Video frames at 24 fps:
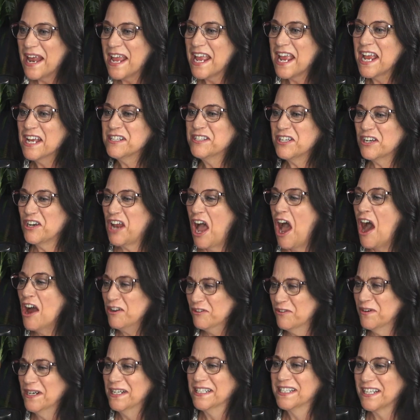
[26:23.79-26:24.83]
But I answered
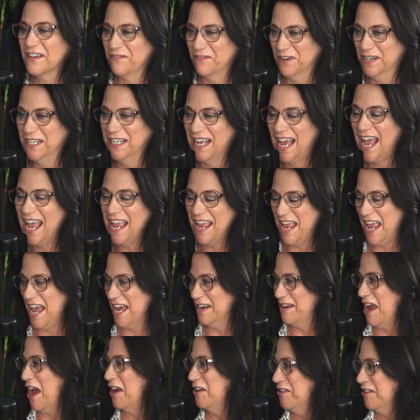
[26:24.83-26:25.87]
I
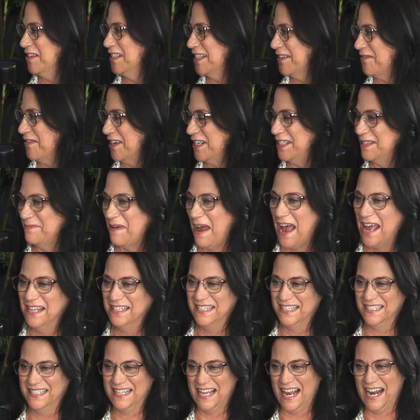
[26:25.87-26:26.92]
had hundreds of
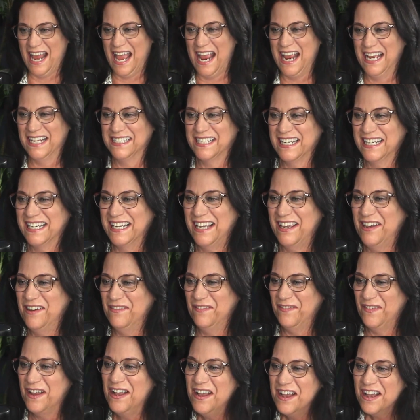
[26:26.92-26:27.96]
responses that I had to
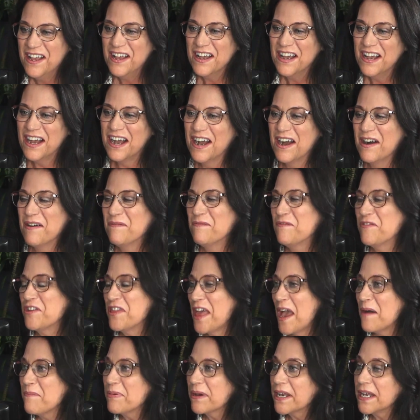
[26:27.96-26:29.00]
give for
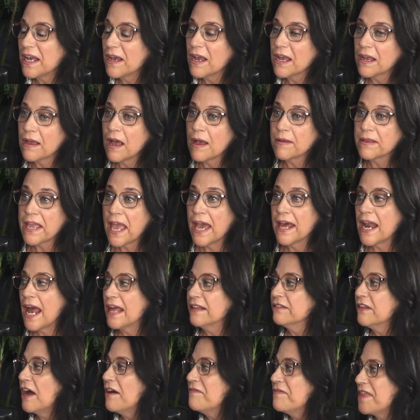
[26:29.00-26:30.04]
that. But again,
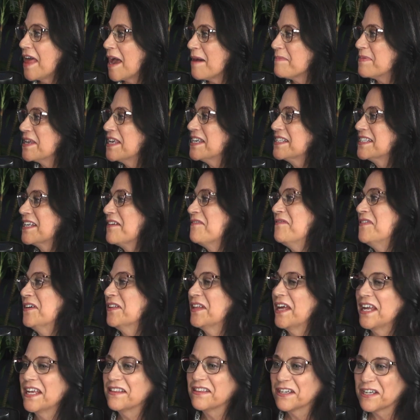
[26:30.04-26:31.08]
I love that because I
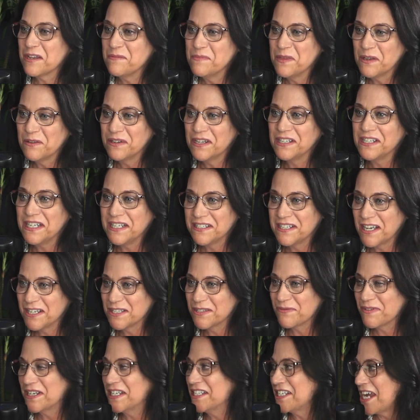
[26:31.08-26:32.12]
feel like the community
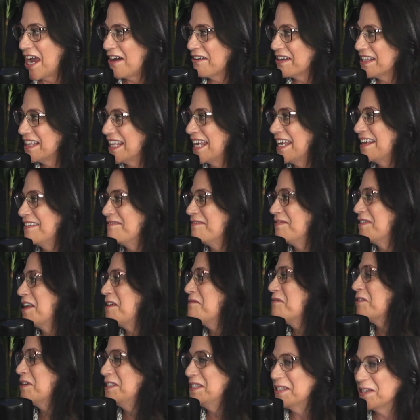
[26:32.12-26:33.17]
does reach out and
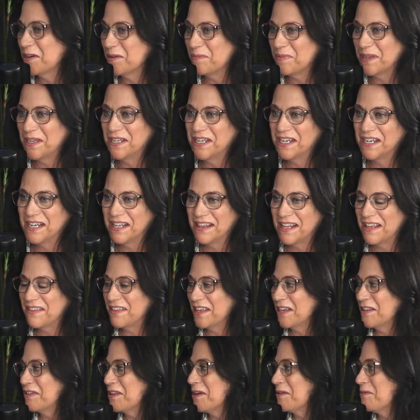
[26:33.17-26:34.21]
they voice their opinion and they
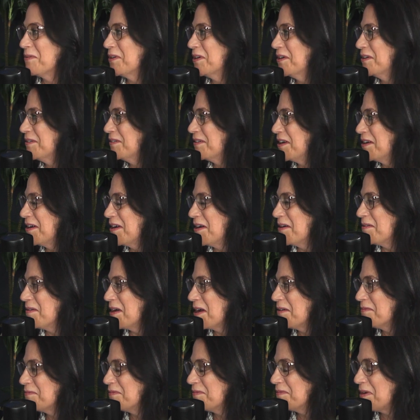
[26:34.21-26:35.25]
think that we're
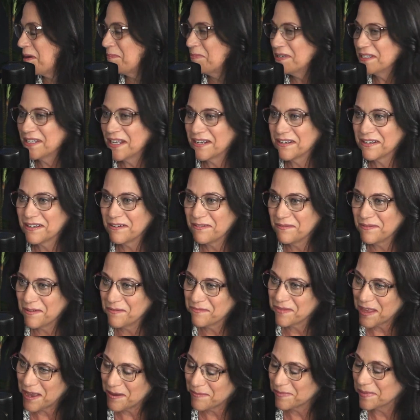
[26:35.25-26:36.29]
a representative
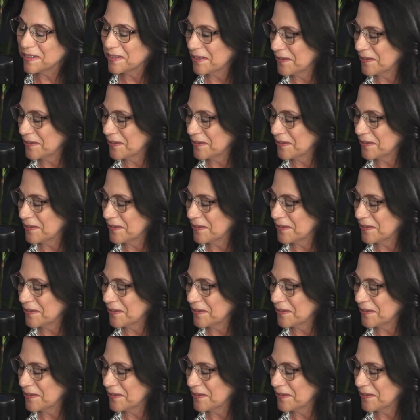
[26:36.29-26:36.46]
of them.